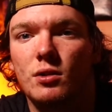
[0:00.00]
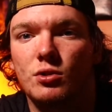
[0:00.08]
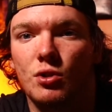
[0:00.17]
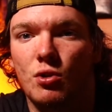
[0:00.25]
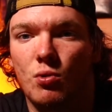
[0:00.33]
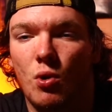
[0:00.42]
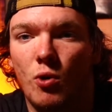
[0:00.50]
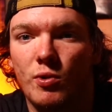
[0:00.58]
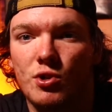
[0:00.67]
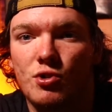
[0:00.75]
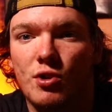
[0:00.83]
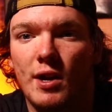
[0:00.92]
So
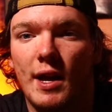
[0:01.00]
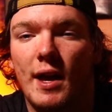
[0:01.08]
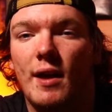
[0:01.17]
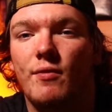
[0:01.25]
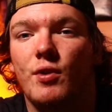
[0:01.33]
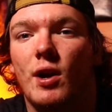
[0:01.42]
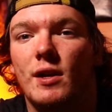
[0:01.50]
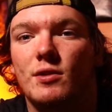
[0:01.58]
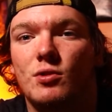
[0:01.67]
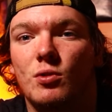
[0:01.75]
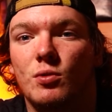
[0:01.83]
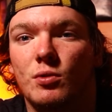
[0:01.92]
always try to have your
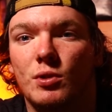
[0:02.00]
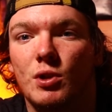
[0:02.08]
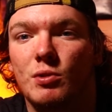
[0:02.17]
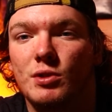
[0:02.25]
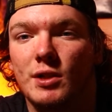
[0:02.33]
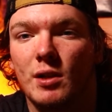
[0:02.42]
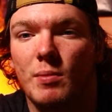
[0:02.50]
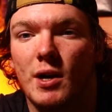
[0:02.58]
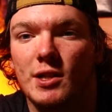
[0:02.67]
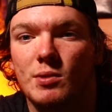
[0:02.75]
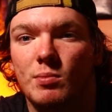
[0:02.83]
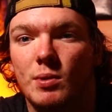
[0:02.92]
ISO the lowest it can
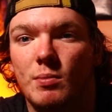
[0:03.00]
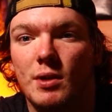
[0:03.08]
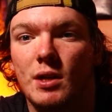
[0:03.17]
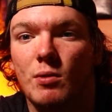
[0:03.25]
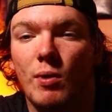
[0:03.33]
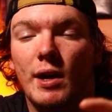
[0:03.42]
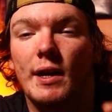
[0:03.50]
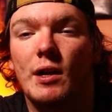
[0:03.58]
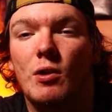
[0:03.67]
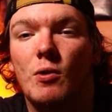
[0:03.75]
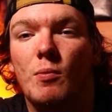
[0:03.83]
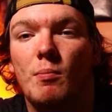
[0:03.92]
possibly be. Right
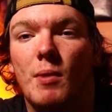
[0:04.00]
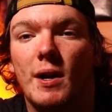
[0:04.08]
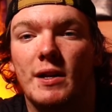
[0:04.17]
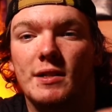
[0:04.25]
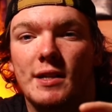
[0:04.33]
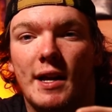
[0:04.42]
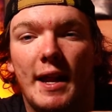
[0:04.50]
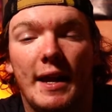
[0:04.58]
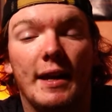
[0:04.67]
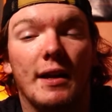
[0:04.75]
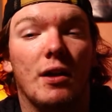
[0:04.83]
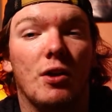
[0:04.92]
now, mine is at
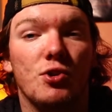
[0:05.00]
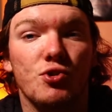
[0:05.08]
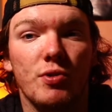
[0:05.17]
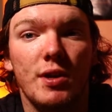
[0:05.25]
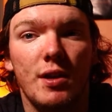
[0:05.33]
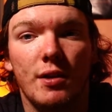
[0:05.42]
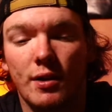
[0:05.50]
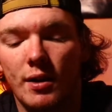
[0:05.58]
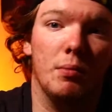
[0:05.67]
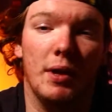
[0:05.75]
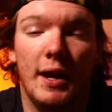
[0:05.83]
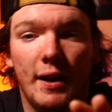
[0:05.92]
800,
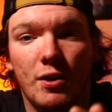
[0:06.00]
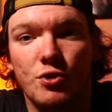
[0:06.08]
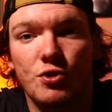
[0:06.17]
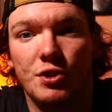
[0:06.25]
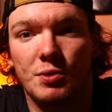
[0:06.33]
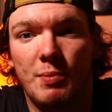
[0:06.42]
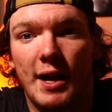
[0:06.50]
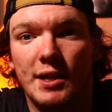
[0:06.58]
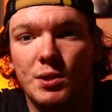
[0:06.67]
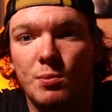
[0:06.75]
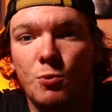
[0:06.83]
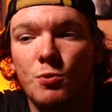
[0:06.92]
but 800 is
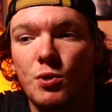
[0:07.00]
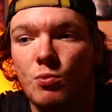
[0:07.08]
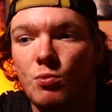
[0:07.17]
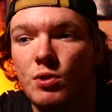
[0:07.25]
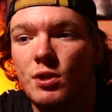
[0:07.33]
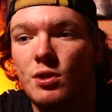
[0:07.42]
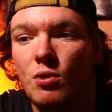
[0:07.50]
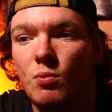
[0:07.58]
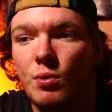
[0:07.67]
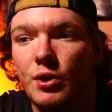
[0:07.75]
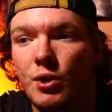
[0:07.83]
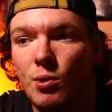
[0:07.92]
passable. You really
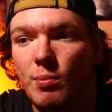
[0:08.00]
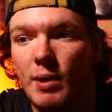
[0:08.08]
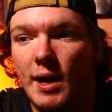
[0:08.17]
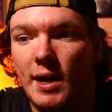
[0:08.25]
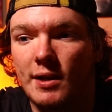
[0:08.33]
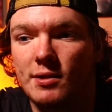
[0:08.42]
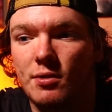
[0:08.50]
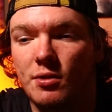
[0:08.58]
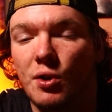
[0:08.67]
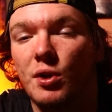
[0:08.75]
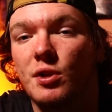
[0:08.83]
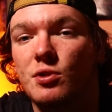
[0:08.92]
don't wanna go past
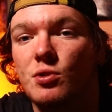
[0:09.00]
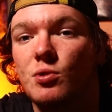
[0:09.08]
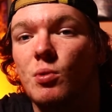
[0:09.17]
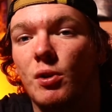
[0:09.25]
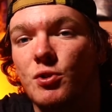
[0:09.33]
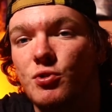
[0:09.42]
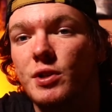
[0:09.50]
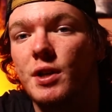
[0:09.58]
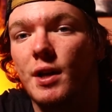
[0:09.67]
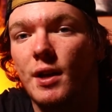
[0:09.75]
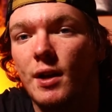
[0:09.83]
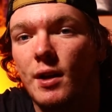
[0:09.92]
3200.